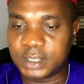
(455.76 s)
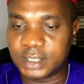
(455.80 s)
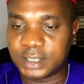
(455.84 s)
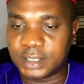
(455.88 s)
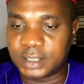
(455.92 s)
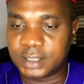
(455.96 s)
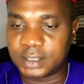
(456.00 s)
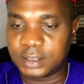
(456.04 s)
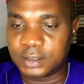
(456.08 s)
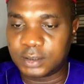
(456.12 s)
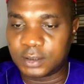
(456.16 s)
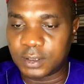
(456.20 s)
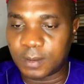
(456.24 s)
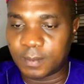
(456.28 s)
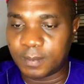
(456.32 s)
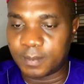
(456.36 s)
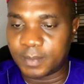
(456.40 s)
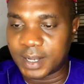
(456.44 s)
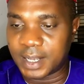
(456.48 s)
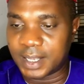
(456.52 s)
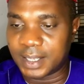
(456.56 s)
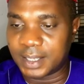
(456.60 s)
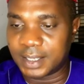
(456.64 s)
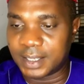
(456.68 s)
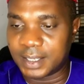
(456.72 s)
the
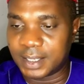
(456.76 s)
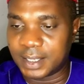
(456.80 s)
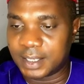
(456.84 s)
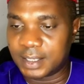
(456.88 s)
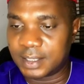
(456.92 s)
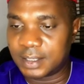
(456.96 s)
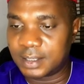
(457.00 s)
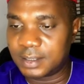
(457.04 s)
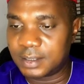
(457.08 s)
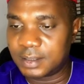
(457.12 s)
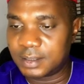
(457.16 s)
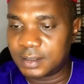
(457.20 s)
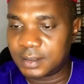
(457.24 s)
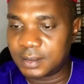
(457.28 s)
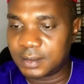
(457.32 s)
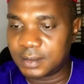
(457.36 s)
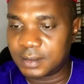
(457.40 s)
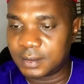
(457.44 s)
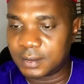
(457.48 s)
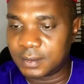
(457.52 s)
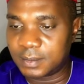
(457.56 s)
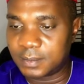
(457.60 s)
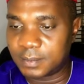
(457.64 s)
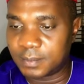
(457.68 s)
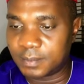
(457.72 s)
number again
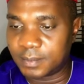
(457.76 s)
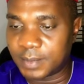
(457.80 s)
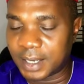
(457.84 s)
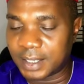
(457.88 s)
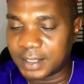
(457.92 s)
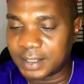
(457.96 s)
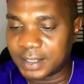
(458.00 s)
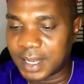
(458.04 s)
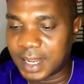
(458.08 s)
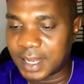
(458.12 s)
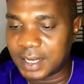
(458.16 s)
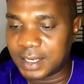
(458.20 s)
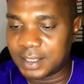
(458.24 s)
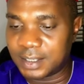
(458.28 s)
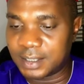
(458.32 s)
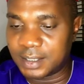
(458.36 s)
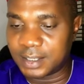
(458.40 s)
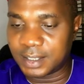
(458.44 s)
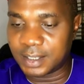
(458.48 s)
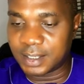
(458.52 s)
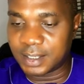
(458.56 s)
by dialing